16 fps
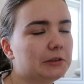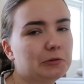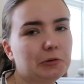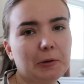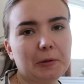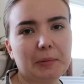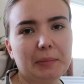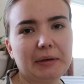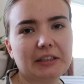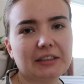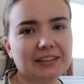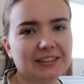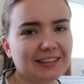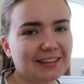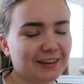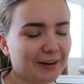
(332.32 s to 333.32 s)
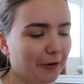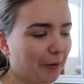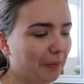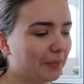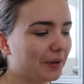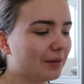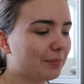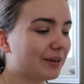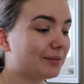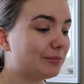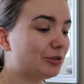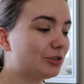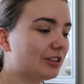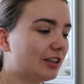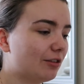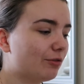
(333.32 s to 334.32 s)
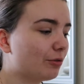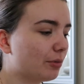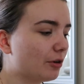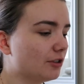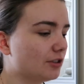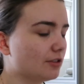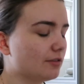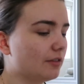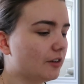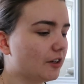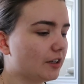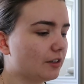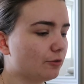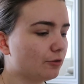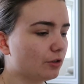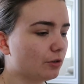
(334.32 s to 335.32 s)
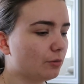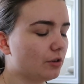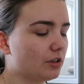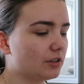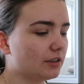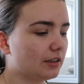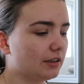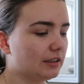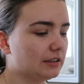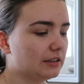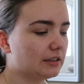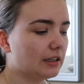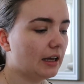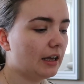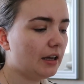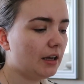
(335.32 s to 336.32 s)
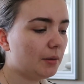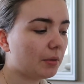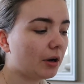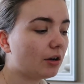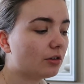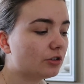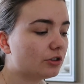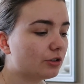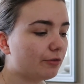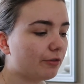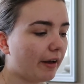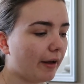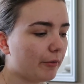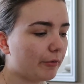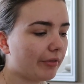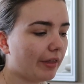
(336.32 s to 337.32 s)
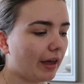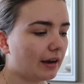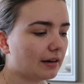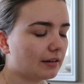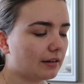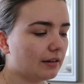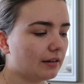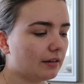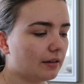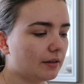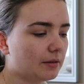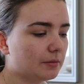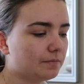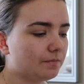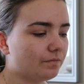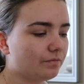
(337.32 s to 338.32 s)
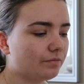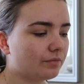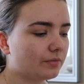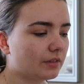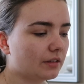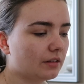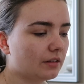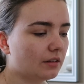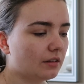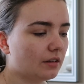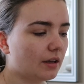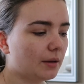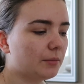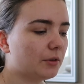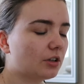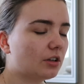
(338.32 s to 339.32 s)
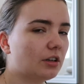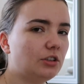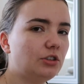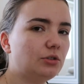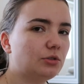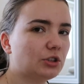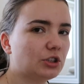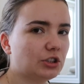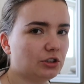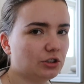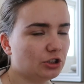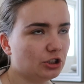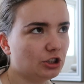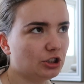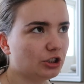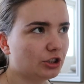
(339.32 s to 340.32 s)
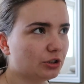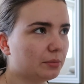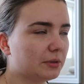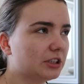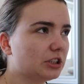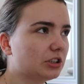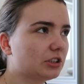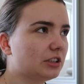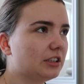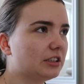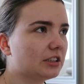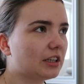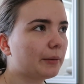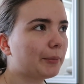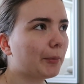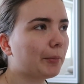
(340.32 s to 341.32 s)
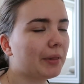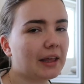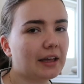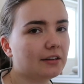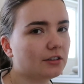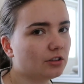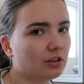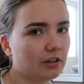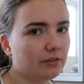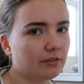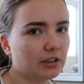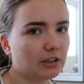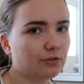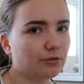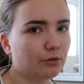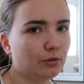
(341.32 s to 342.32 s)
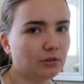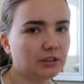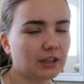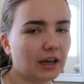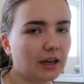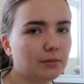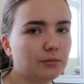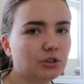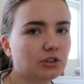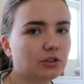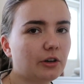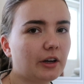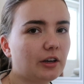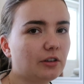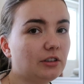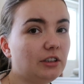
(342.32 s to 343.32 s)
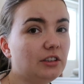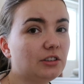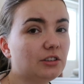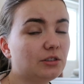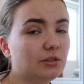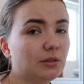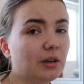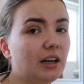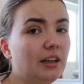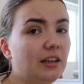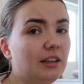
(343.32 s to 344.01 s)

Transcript: follow budget. I don't know, but I'm using it for parts of the van and for the walls at least. But I also found that I'm not gonna use so much insulation. I'm not planning to live in it full time, so I don't need to